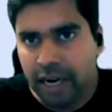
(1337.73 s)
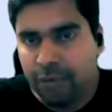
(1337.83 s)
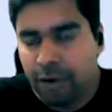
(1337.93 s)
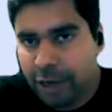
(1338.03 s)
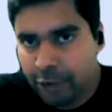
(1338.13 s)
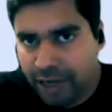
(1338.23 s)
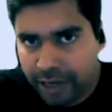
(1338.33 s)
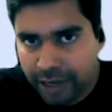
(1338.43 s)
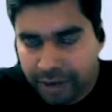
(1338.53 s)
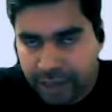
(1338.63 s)
And why do you
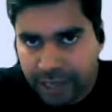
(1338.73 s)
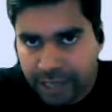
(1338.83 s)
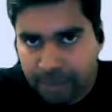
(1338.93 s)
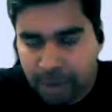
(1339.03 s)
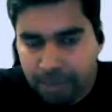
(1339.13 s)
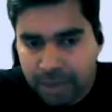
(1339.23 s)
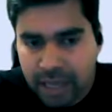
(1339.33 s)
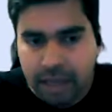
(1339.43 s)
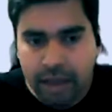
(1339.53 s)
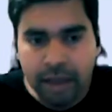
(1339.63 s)
need an
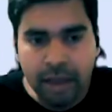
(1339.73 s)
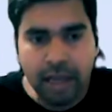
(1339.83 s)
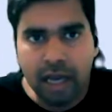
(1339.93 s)
MMP?